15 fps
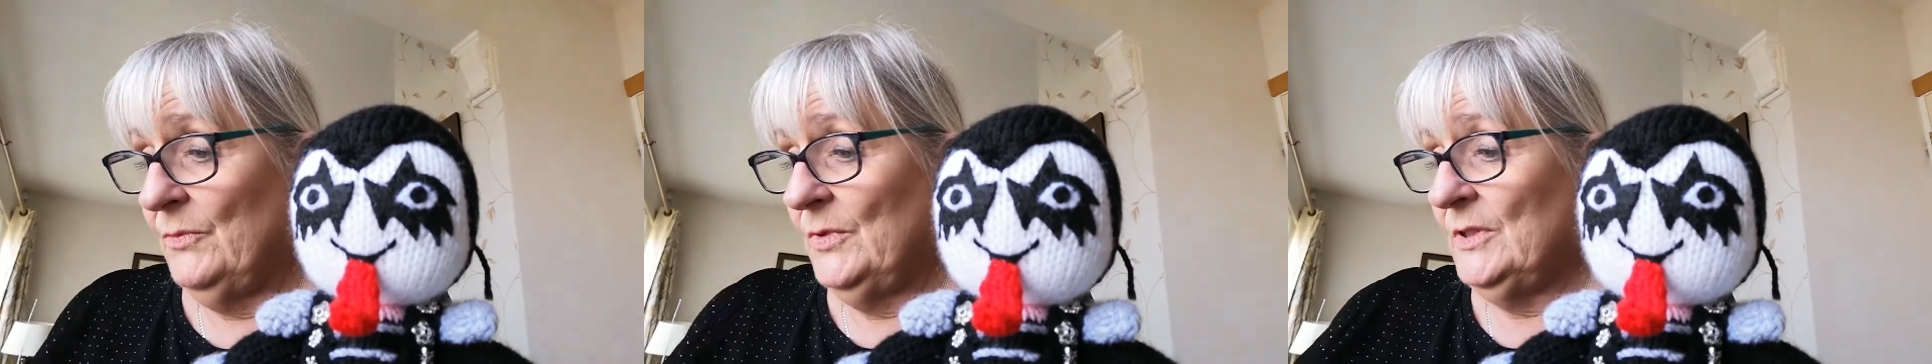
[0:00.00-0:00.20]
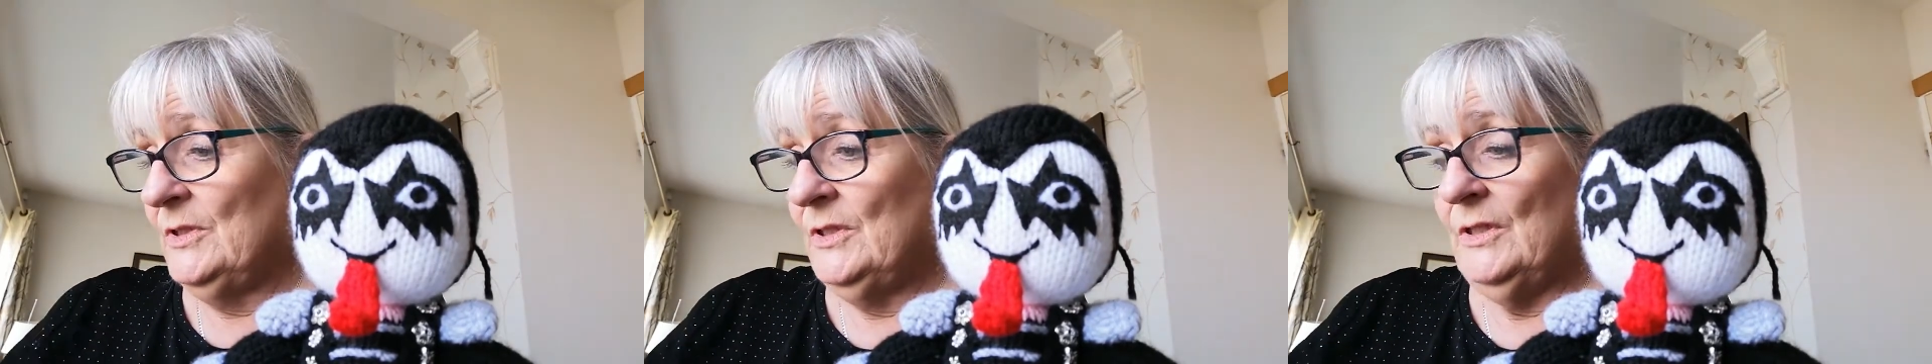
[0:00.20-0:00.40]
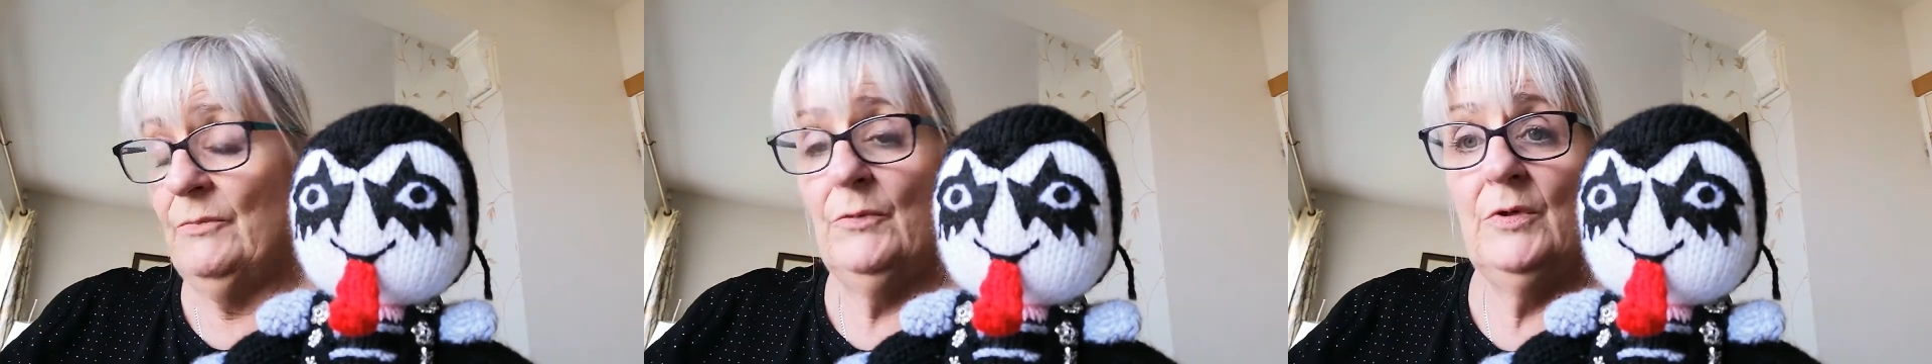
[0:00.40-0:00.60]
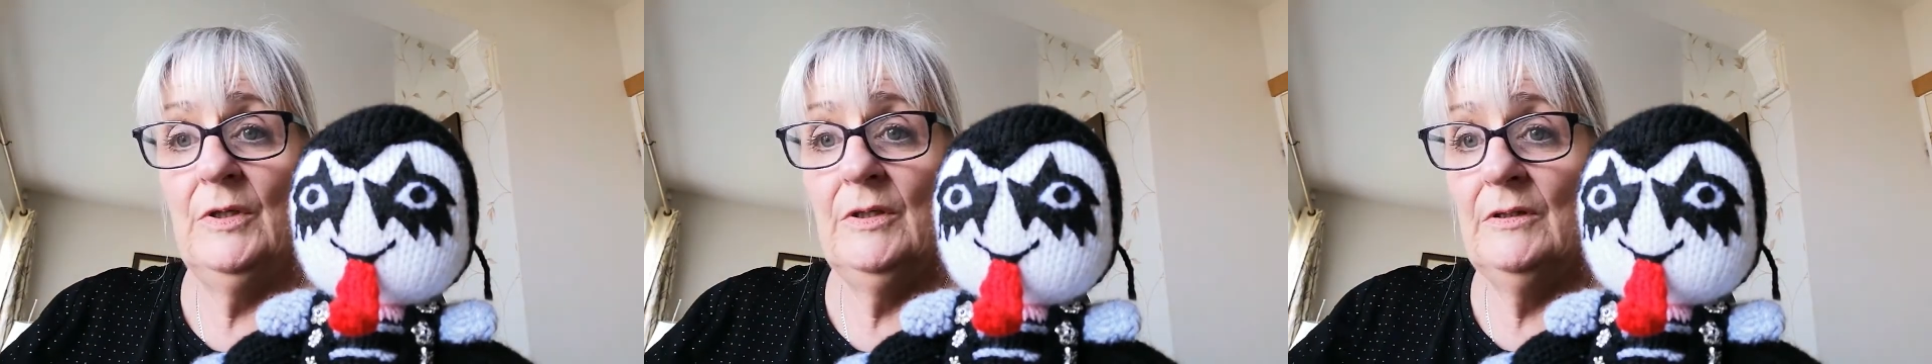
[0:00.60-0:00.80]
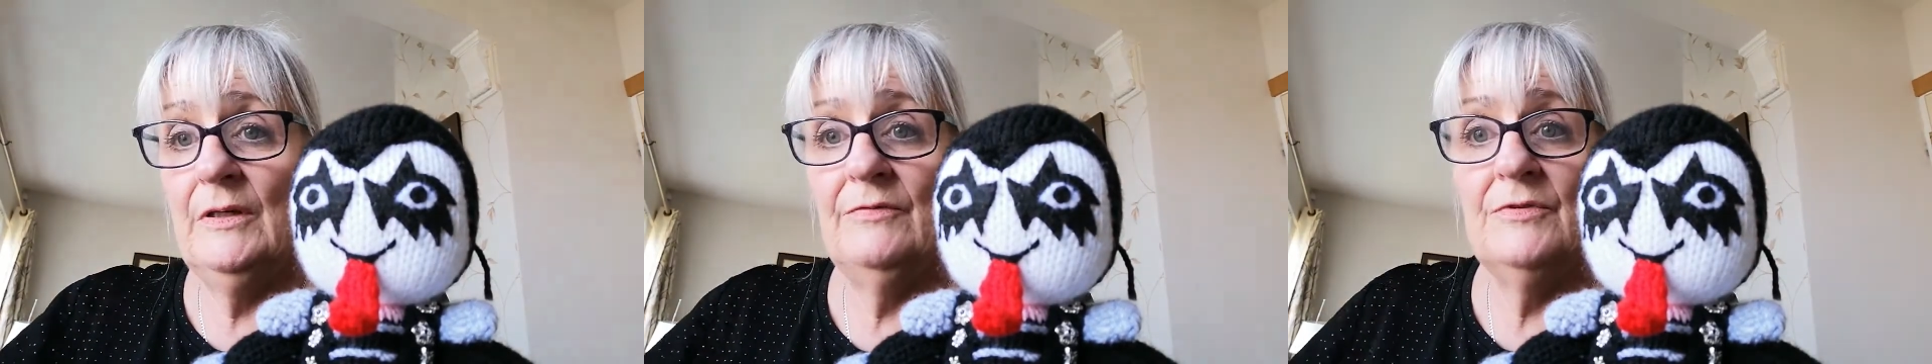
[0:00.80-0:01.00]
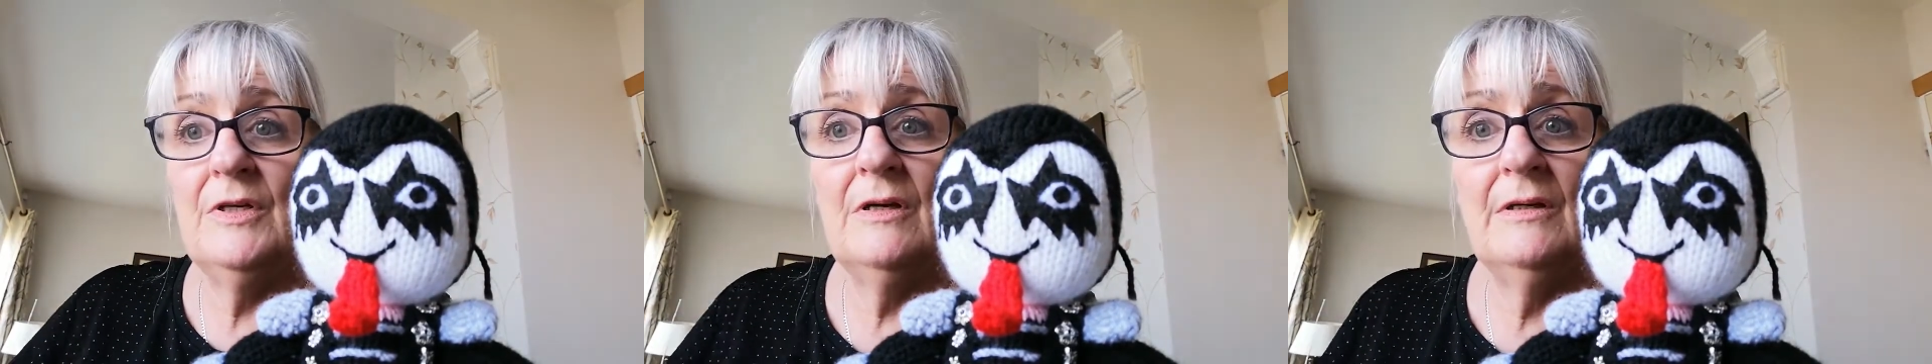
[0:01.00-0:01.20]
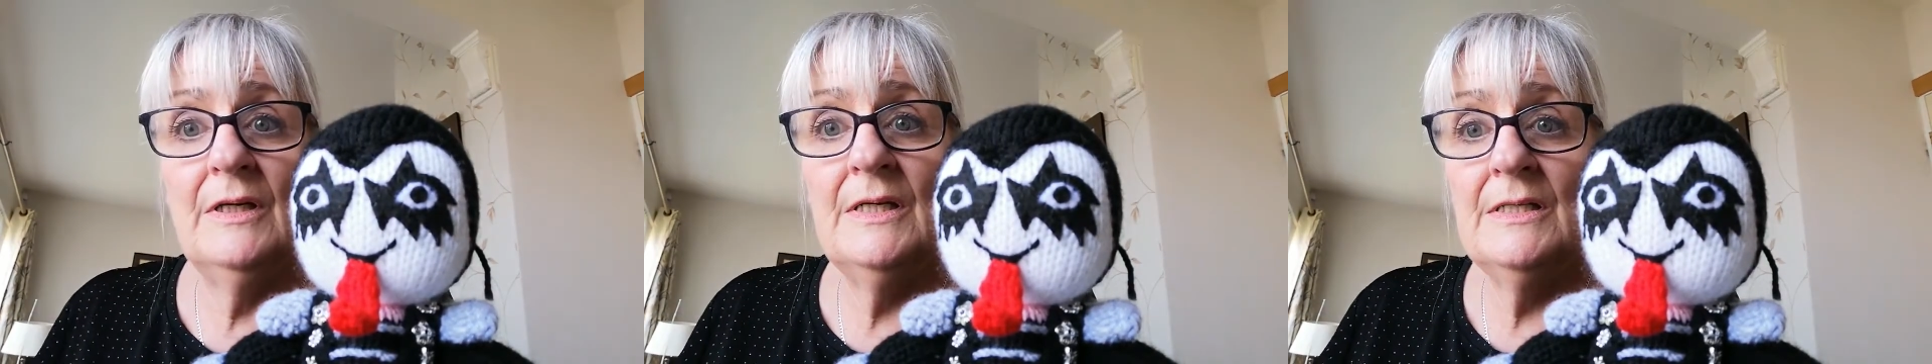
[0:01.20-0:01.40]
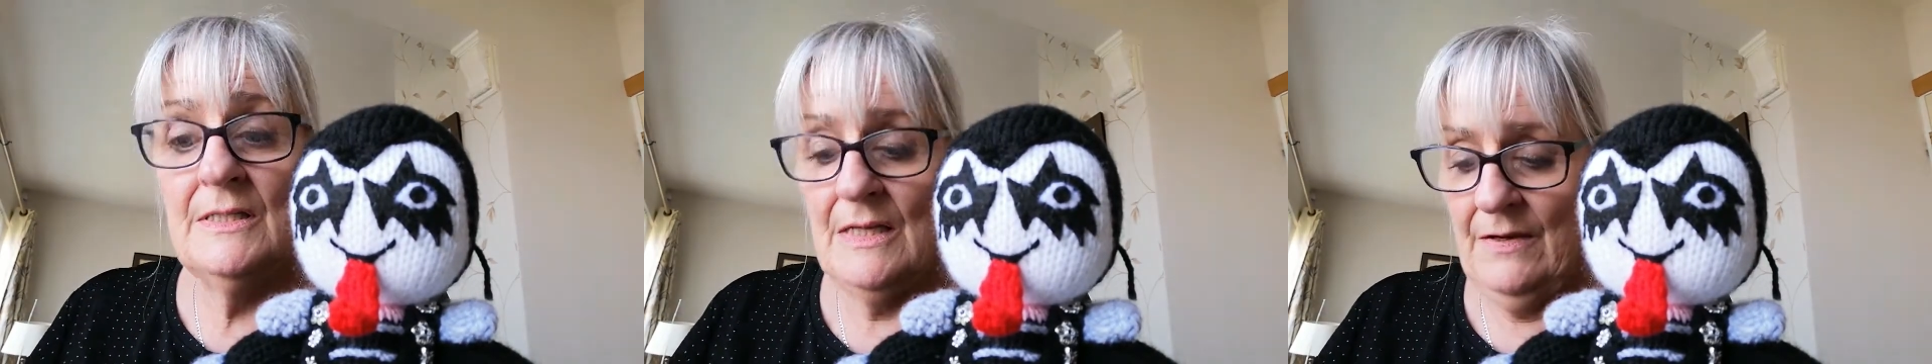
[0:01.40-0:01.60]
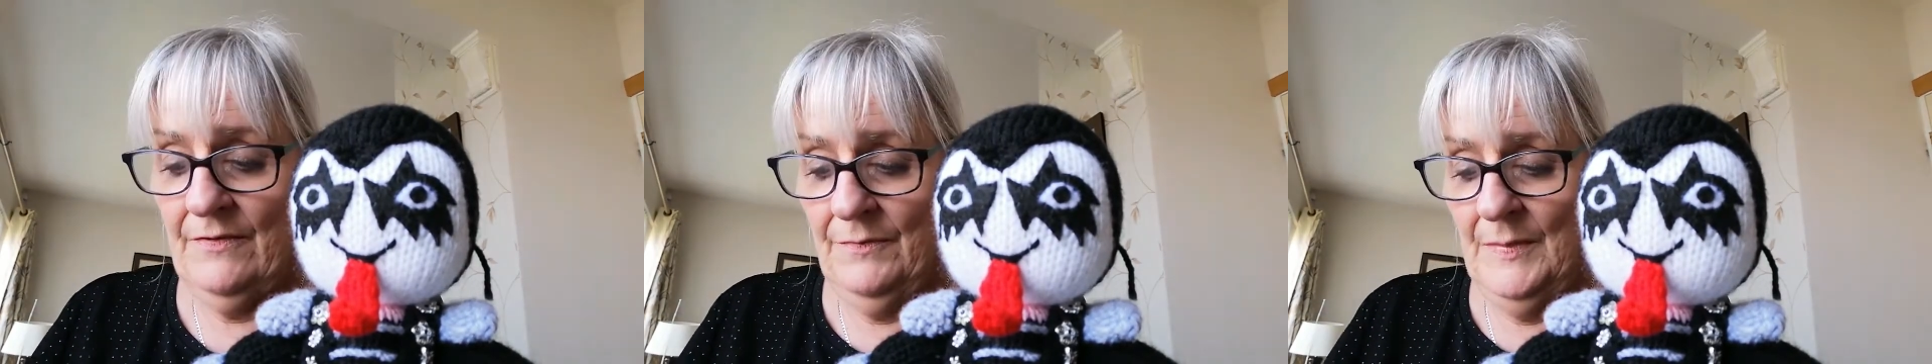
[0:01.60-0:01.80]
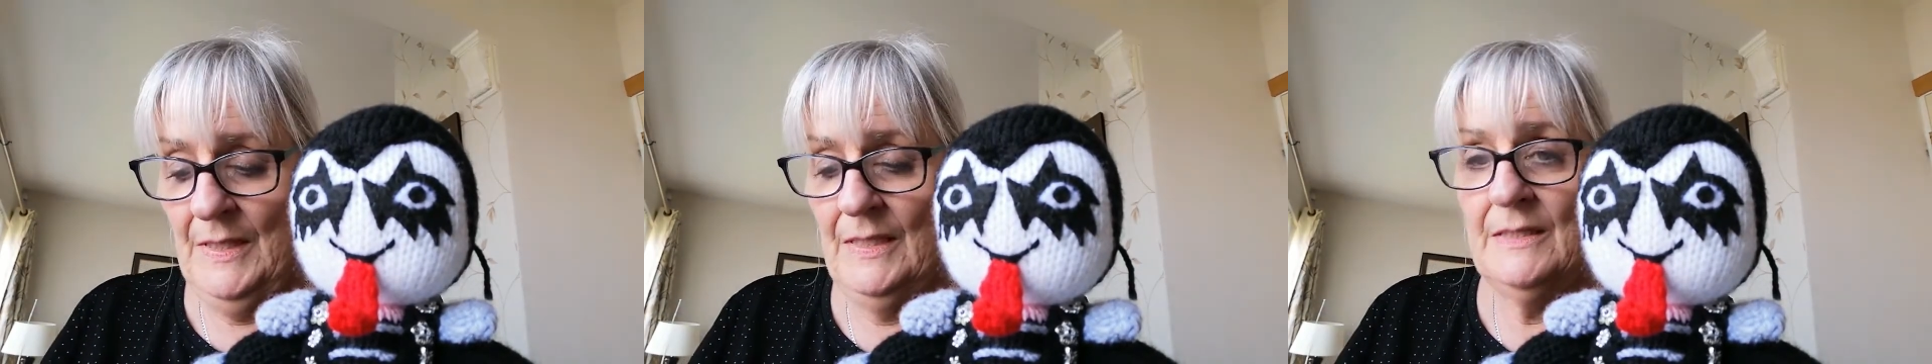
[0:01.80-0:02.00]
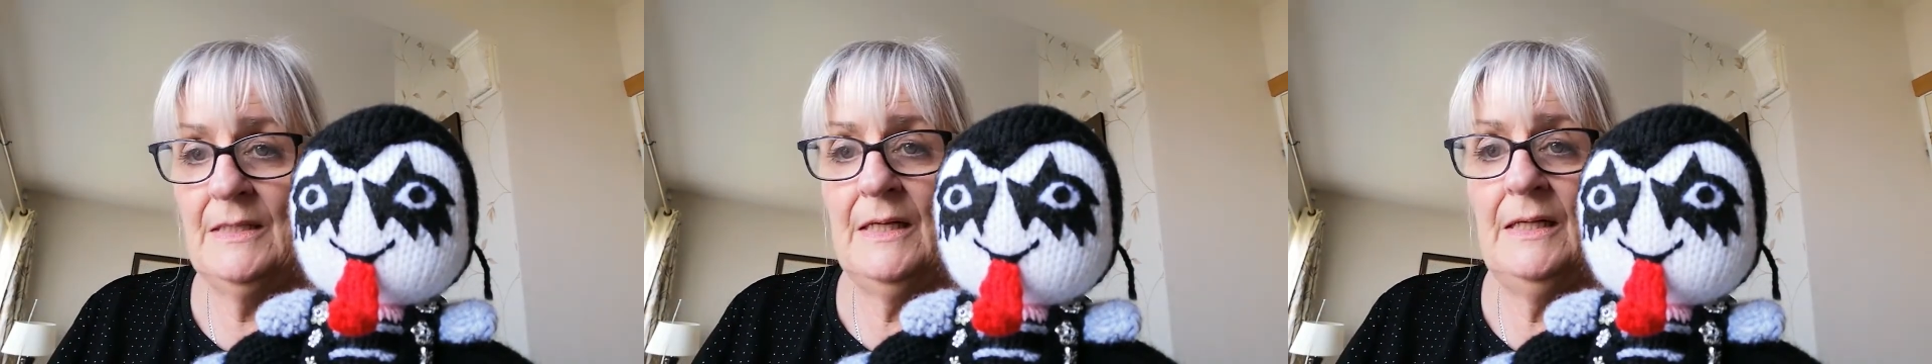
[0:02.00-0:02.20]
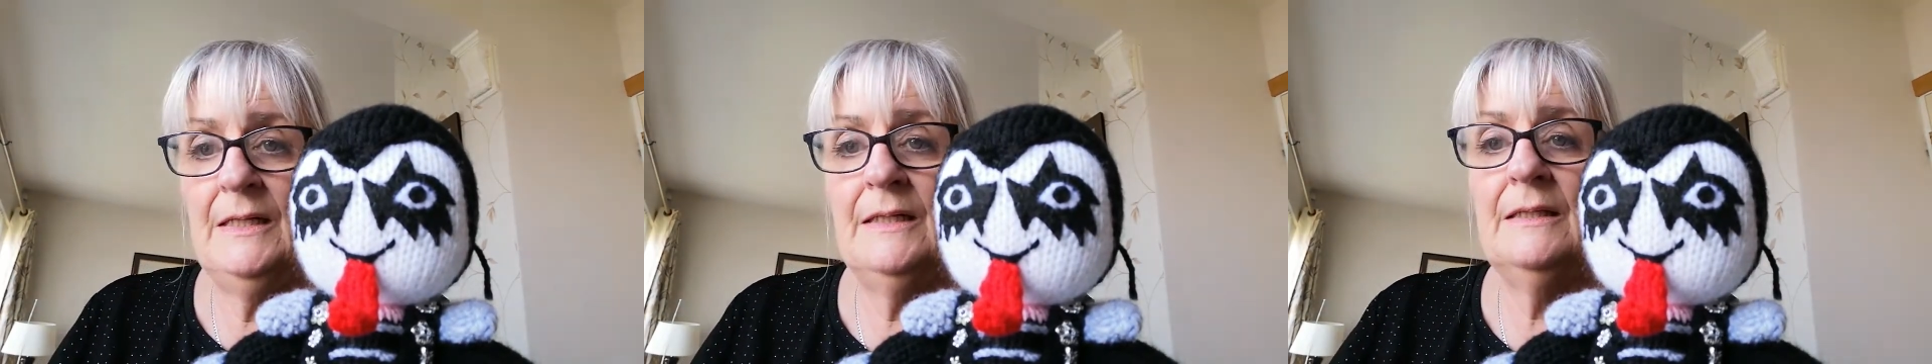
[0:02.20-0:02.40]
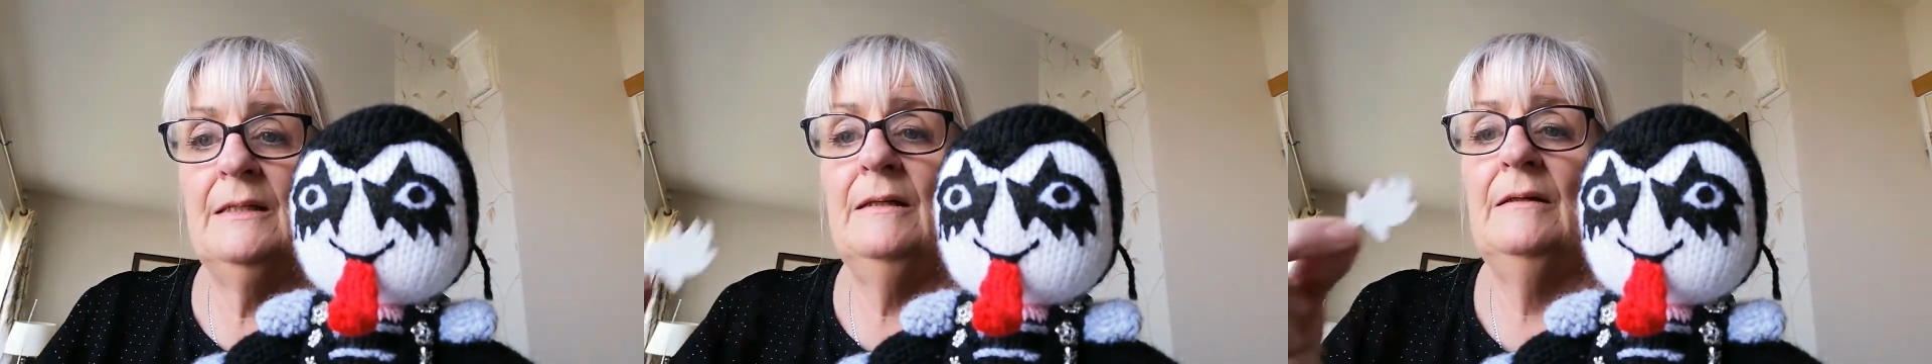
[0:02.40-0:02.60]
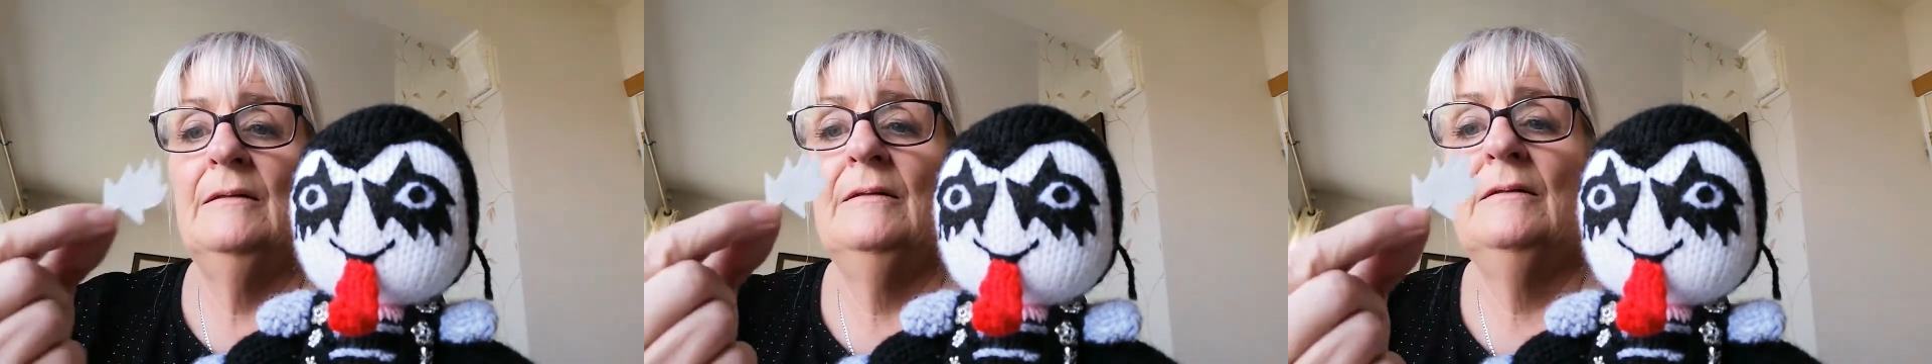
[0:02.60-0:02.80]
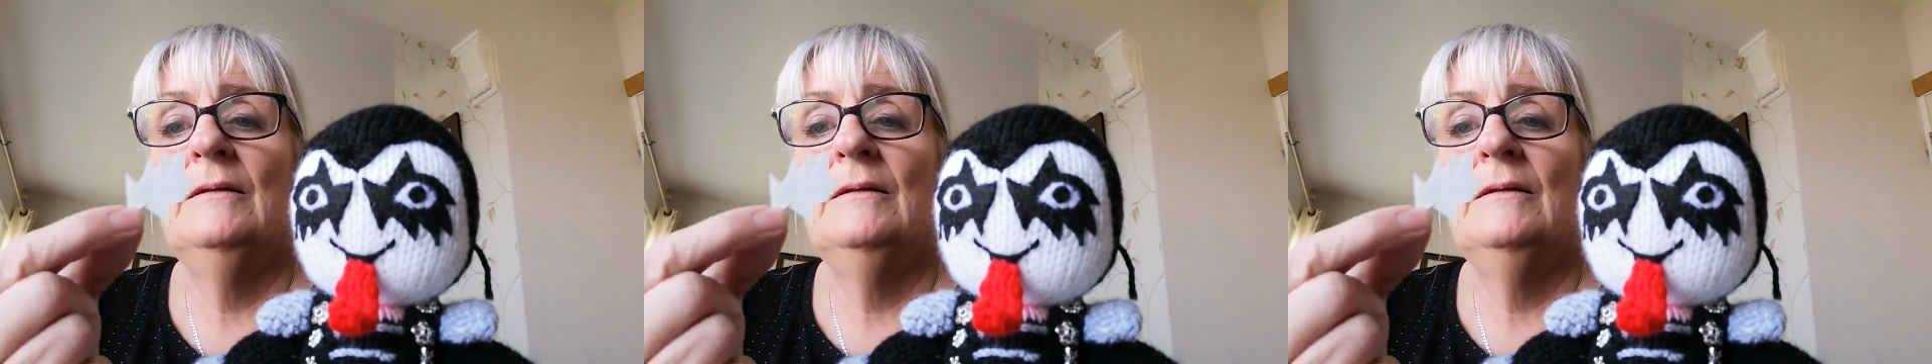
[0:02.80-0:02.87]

what I've done is I've made a little